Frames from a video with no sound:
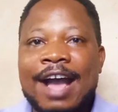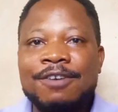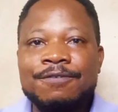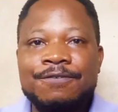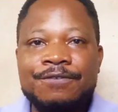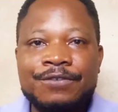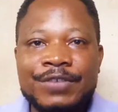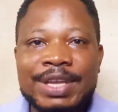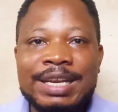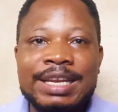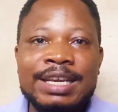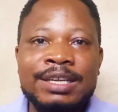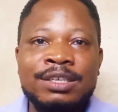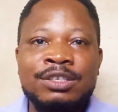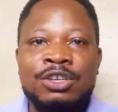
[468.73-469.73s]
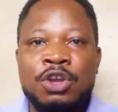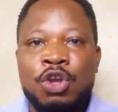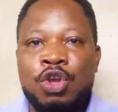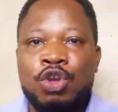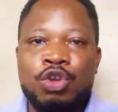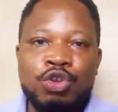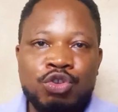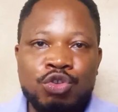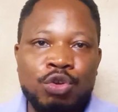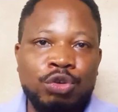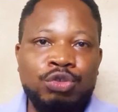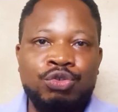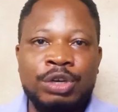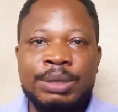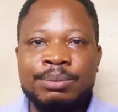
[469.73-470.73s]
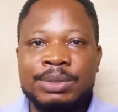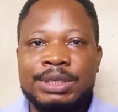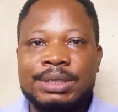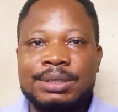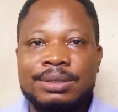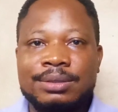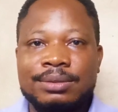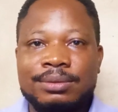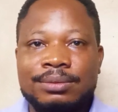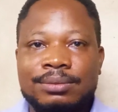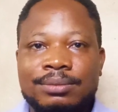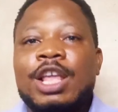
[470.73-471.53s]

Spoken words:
and feeling your dreams.